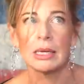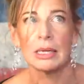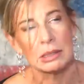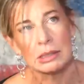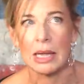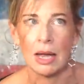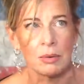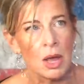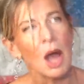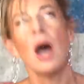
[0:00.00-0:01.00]
kids
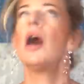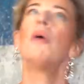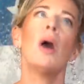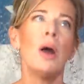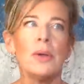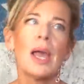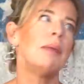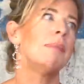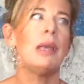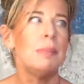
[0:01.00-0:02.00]
down. Oh,
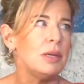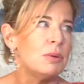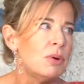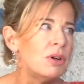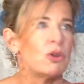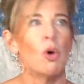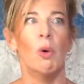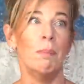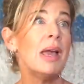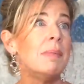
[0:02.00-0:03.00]
okay, maybe you would.
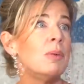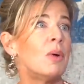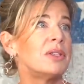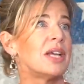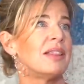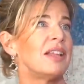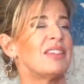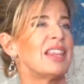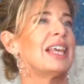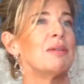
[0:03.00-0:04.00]
Or maybe one day
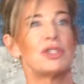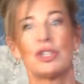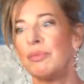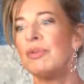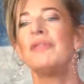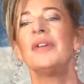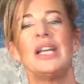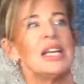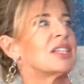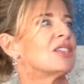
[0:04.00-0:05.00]
they'd think it was
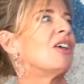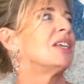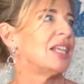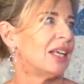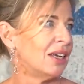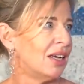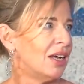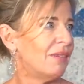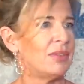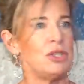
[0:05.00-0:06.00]
terrifically exciting
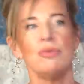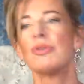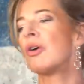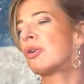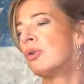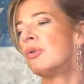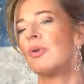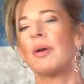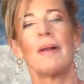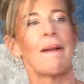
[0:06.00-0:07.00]
that you got
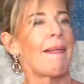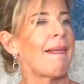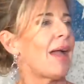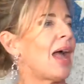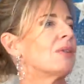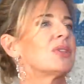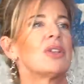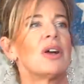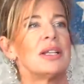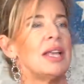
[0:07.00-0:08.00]
caught
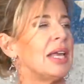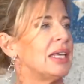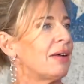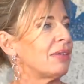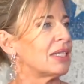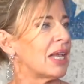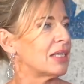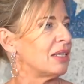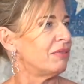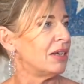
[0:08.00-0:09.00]
outside naked having
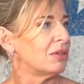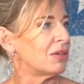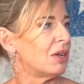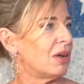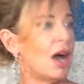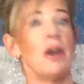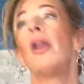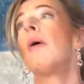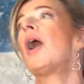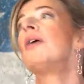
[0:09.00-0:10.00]
sex in a field. I
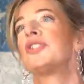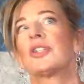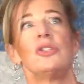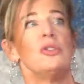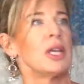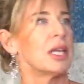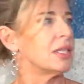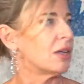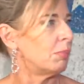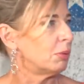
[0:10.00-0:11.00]
don't know. I'm just using an
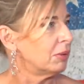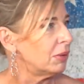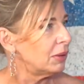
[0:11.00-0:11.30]
example.